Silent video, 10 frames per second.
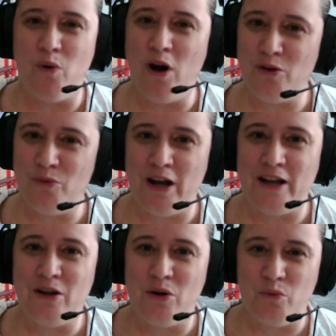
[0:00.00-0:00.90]

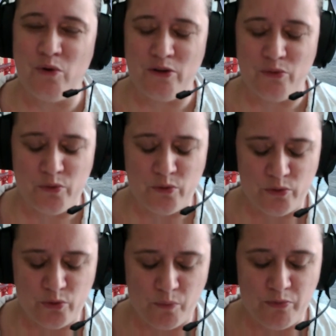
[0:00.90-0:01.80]
worldwide,
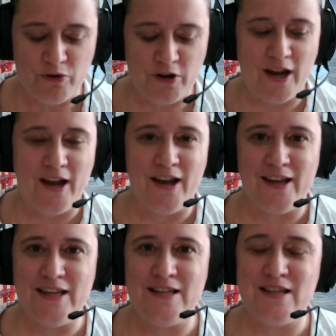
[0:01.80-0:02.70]
your book
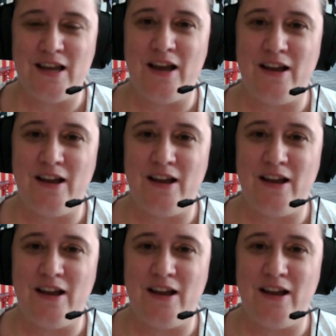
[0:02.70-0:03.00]
is,